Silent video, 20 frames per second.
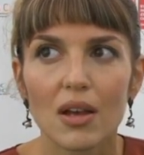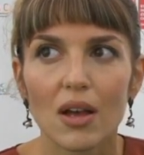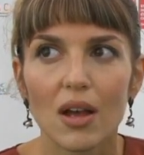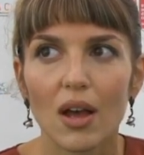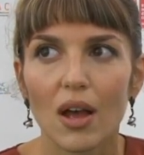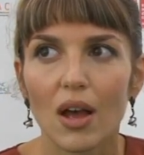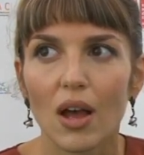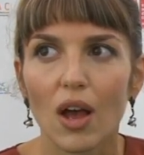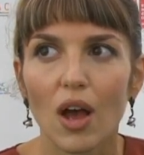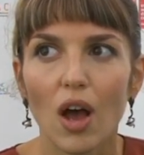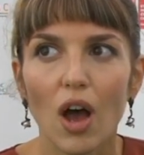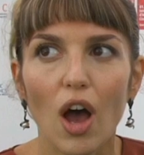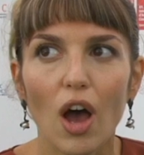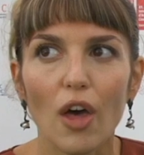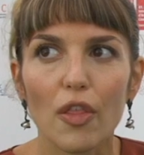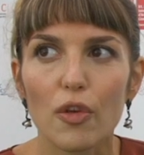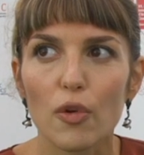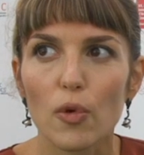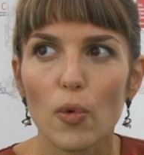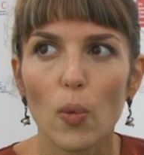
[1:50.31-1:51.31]

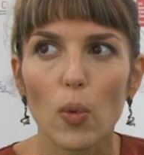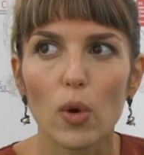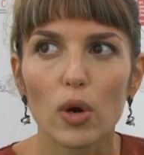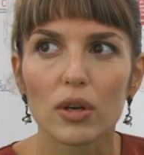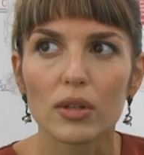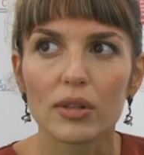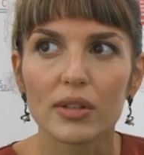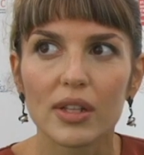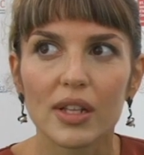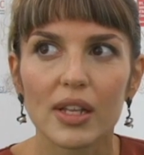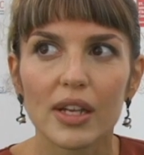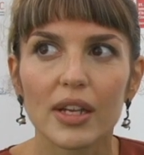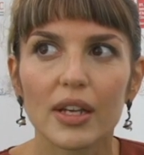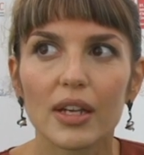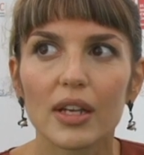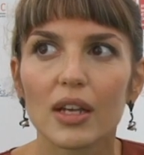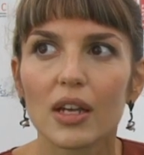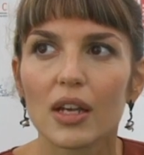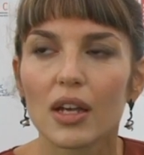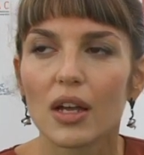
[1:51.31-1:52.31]

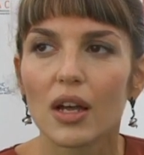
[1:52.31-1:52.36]
otherworldly,